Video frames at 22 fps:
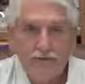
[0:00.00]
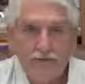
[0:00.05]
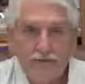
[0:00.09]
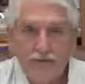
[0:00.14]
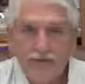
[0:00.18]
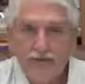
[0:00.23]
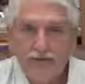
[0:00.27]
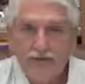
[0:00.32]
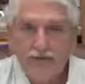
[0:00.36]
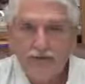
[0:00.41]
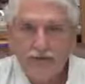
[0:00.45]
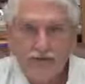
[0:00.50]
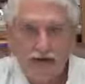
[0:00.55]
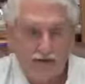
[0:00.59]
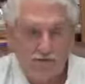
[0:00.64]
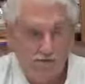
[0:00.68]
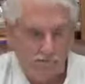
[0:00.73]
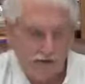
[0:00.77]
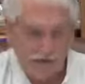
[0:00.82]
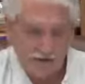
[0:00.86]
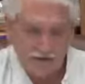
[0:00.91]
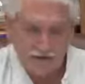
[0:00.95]
And uh,
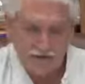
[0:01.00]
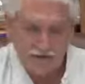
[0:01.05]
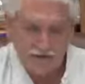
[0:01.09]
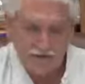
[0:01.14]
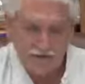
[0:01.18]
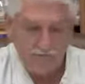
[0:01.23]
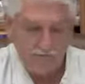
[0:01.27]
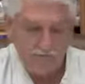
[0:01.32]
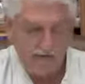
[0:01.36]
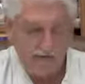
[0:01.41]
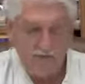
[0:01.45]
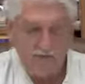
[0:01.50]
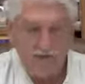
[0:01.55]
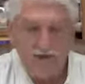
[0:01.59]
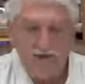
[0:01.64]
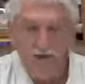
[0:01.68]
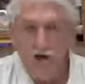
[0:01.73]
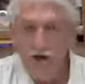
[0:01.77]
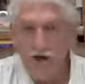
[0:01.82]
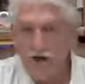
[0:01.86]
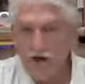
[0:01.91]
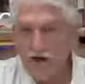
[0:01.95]
them. can
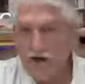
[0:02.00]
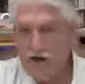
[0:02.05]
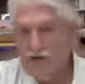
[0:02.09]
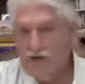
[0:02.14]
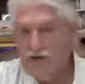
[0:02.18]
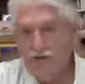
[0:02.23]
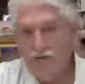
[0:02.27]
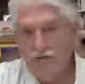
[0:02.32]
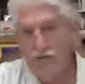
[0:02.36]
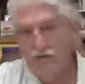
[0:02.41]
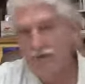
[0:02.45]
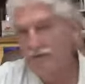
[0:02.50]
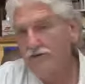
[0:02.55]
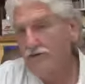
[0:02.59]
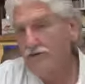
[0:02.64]
be all kinds of ways.